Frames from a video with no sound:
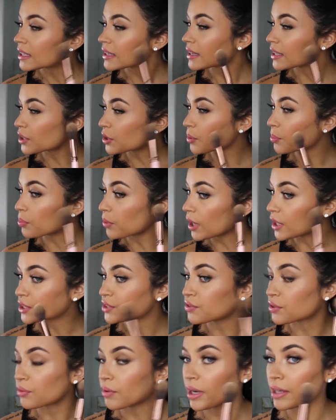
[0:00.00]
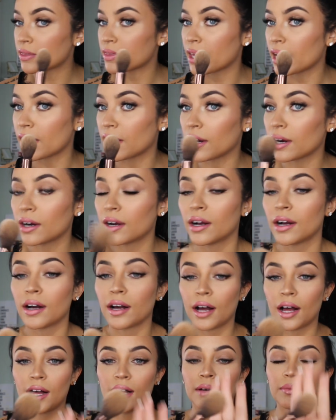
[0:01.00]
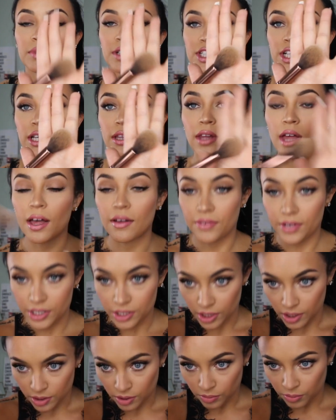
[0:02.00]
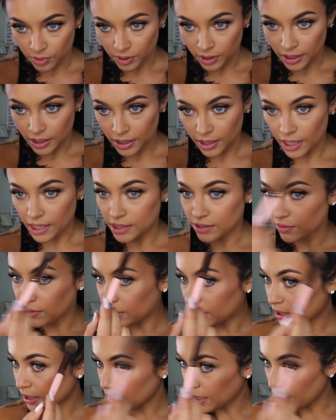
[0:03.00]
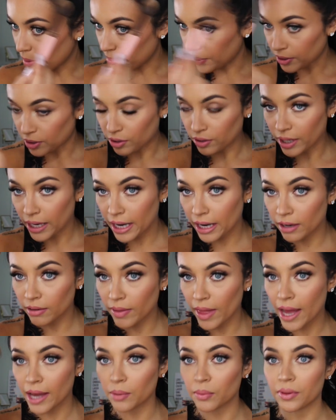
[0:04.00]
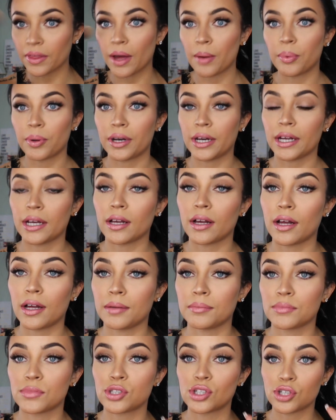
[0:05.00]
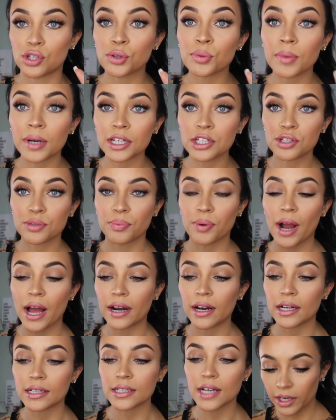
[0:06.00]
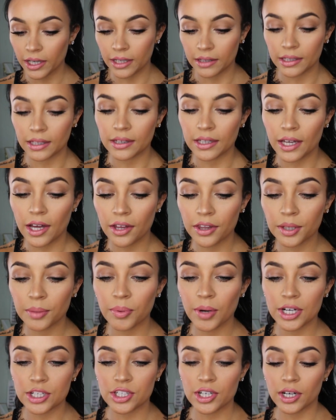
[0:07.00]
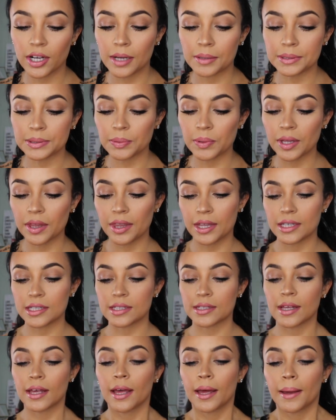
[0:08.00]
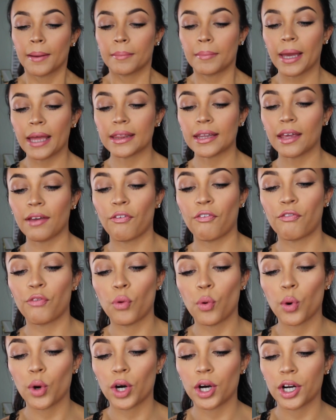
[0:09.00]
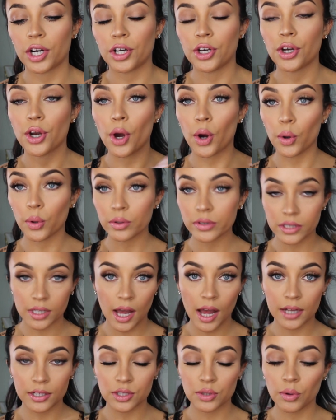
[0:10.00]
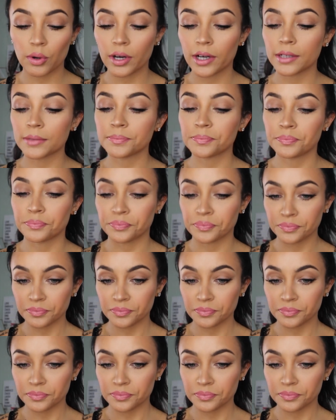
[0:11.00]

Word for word: little brush for right there, um, which I love. And it's also really nice for getting up in your hairline without putting um, too much product on. And then the other brush that it comes with is mainly for nose contouring.